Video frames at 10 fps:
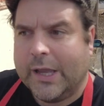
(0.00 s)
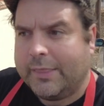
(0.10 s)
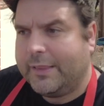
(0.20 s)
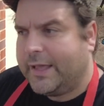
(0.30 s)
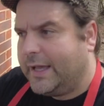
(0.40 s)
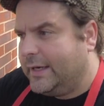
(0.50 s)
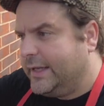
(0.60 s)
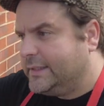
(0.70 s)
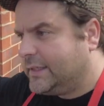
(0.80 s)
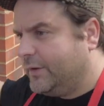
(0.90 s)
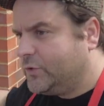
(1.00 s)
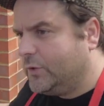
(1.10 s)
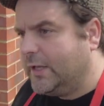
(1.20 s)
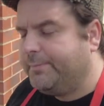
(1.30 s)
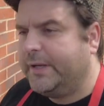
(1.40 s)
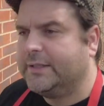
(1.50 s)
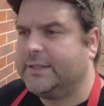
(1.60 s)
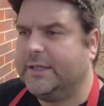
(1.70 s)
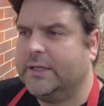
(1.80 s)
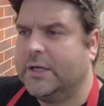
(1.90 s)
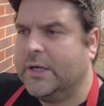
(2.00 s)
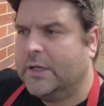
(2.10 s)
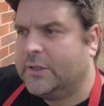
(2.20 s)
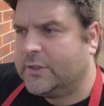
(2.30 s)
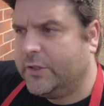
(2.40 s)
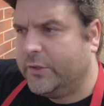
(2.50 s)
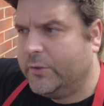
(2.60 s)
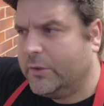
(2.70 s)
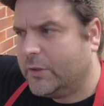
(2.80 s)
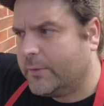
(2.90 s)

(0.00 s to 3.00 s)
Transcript: then that at least gives you the ability to